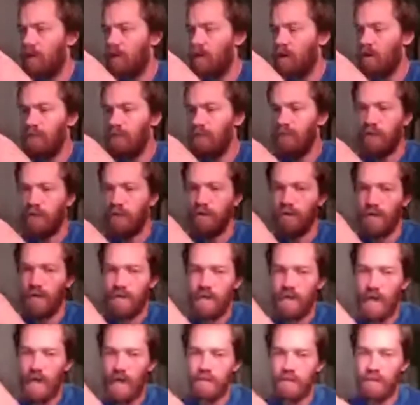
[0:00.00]
All of your
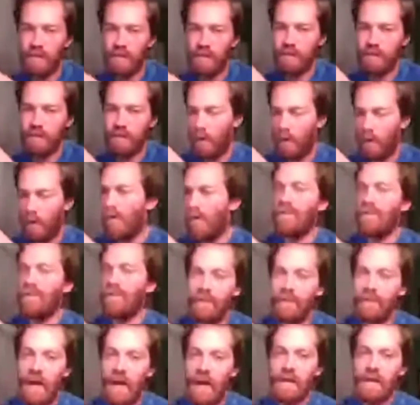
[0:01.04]
unit tests, there's like one
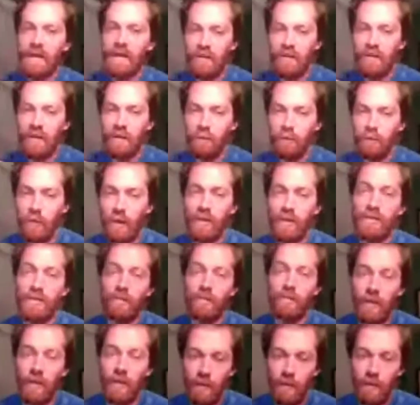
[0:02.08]
VI that you can run
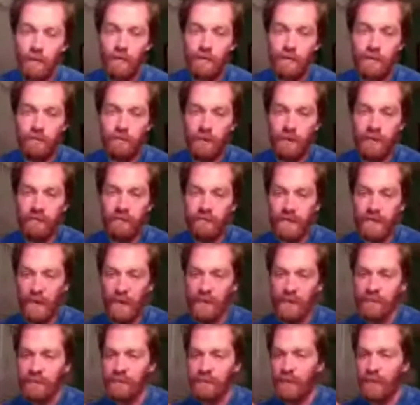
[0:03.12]
to run the whole suite of
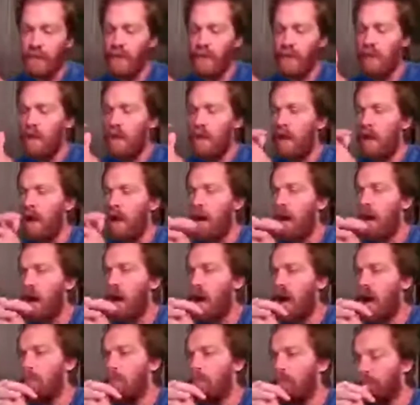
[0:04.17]
tests.
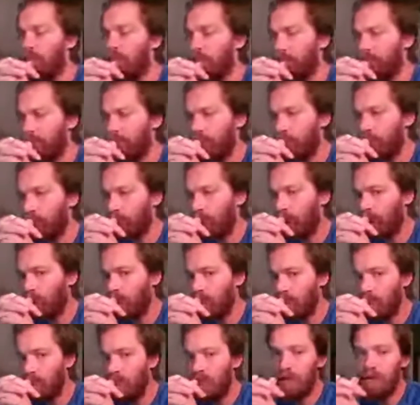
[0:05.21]

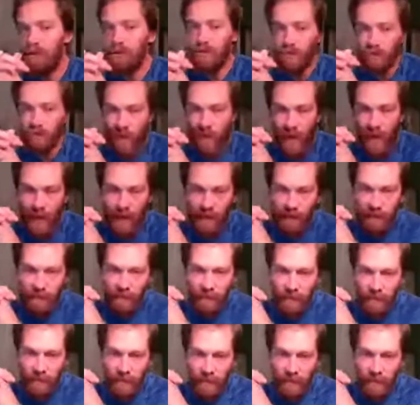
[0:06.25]
You could do that.